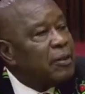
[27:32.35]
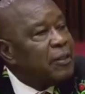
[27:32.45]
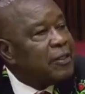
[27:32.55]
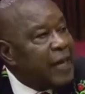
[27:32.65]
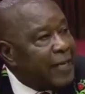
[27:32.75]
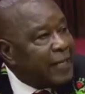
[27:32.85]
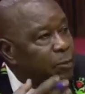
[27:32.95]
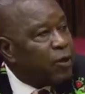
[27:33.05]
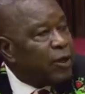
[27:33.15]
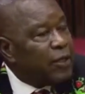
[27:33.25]
The
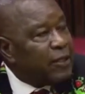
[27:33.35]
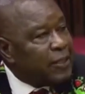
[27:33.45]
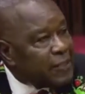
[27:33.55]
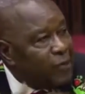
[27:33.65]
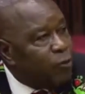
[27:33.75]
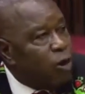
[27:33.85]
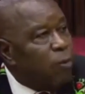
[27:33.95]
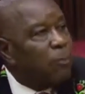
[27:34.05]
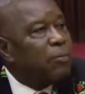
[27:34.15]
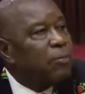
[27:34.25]
diaspora, they see
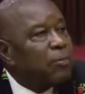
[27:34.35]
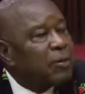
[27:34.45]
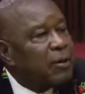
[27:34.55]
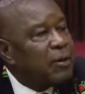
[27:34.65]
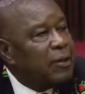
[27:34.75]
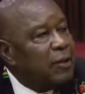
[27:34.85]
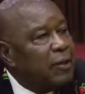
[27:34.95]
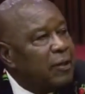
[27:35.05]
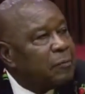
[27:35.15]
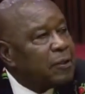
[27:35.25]
hope
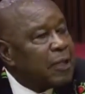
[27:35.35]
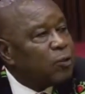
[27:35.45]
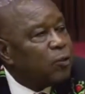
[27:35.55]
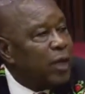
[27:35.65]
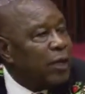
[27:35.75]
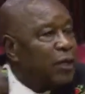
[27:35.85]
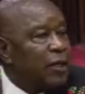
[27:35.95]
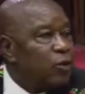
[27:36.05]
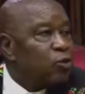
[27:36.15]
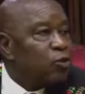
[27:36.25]
in the president. That's why
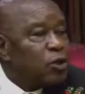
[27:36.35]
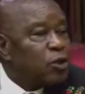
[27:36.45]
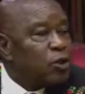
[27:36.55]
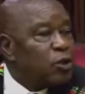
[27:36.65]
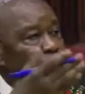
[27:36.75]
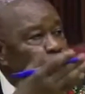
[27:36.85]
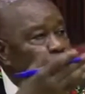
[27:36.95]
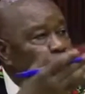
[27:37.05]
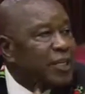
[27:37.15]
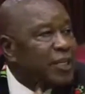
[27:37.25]
you see so much
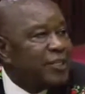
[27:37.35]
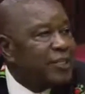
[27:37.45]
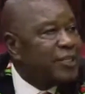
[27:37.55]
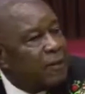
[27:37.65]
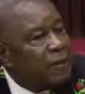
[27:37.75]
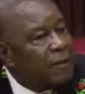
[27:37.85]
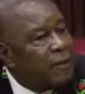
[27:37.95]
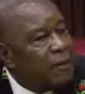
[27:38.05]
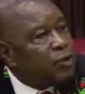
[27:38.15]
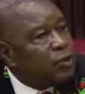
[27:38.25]
construction.
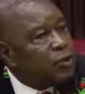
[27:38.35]
So